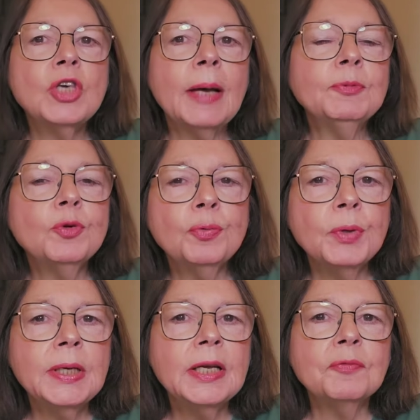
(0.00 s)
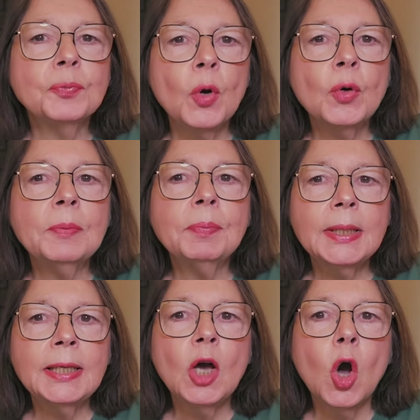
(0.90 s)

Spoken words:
Chapter 3 of Broken Plea